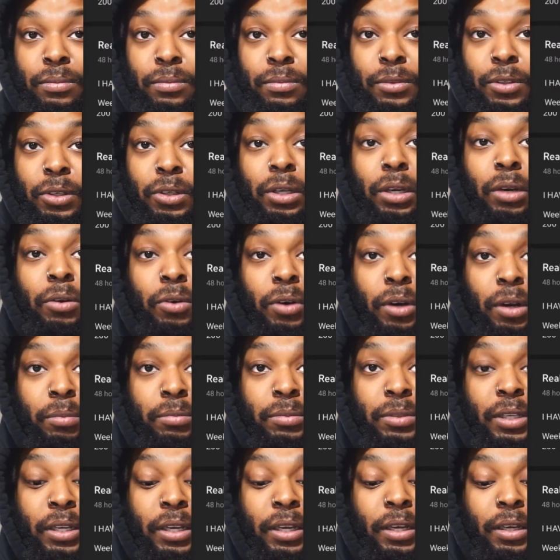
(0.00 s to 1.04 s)
You get what I'm
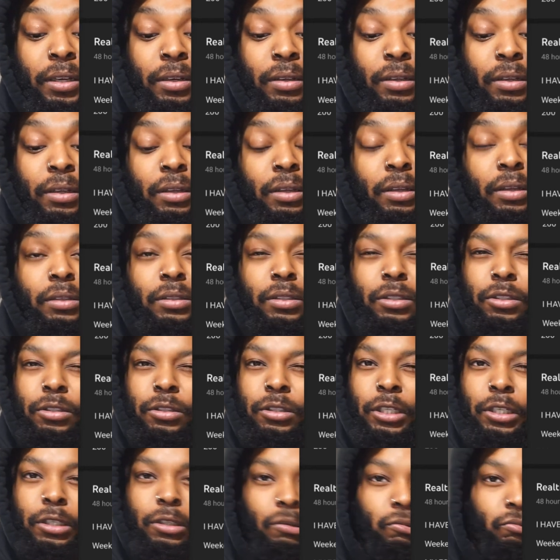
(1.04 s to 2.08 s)
saying?
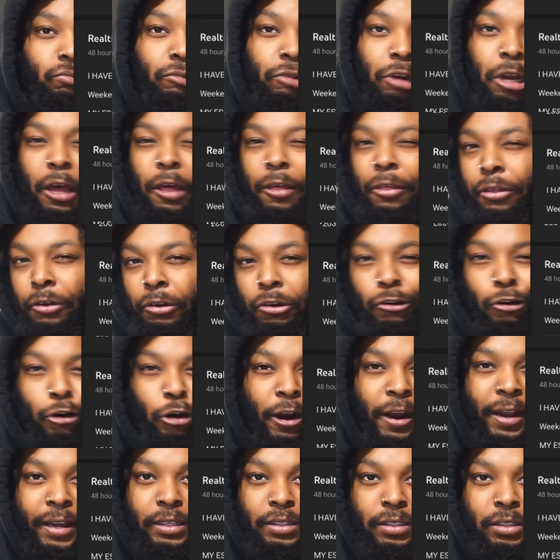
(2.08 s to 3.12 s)
Still, nothing
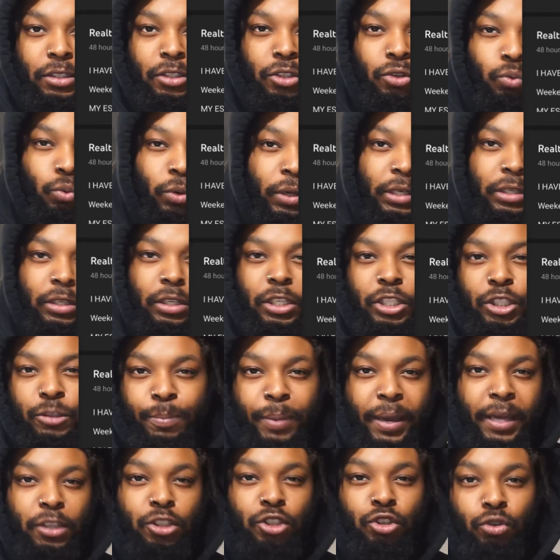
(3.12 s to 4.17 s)
crazy. You wouldn't
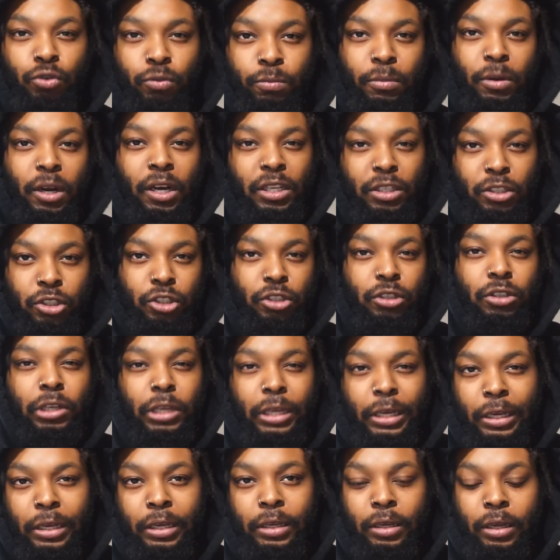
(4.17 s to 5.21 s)
expect too much, you
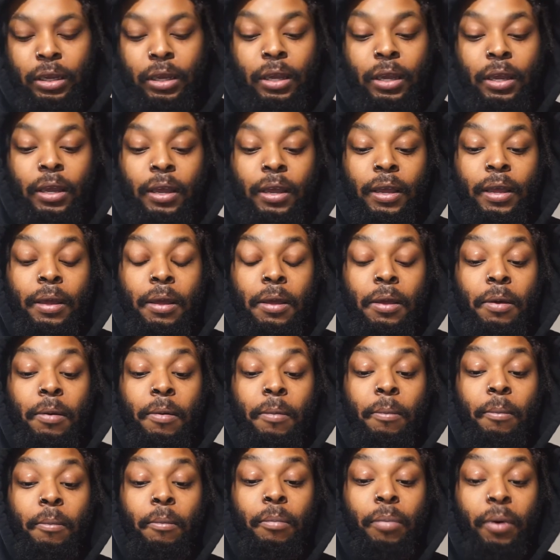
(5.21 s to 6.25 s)
dig?
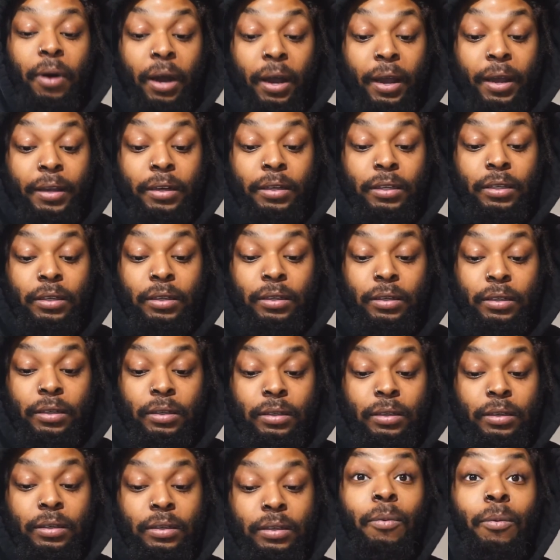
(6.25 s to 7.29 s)
But
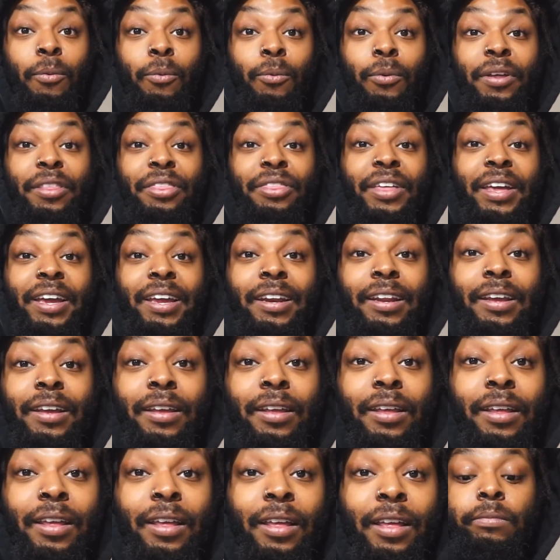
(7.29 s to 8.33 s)
within
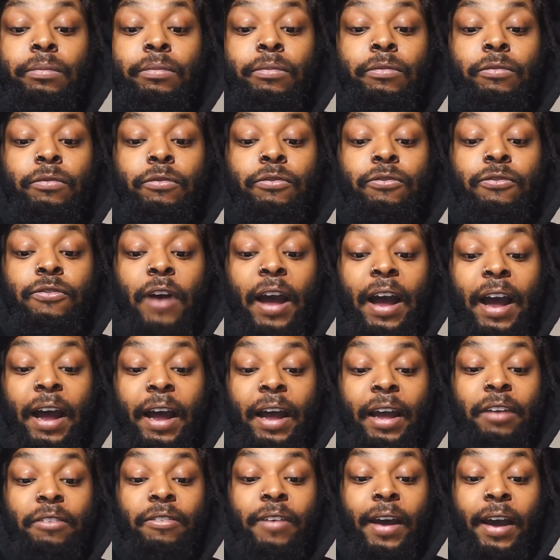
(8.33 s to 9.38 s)

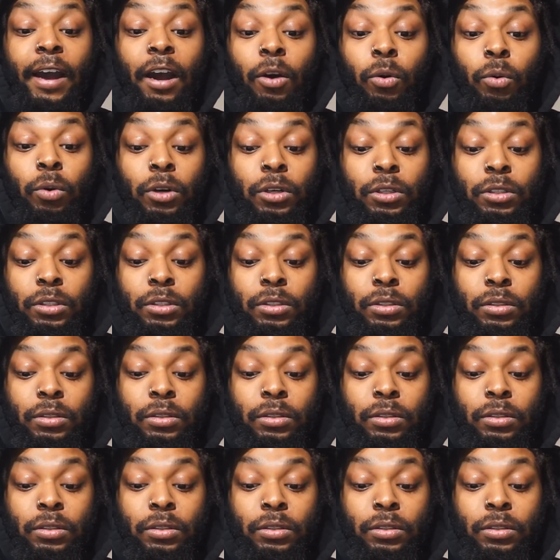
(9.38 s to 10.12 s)
5 hours,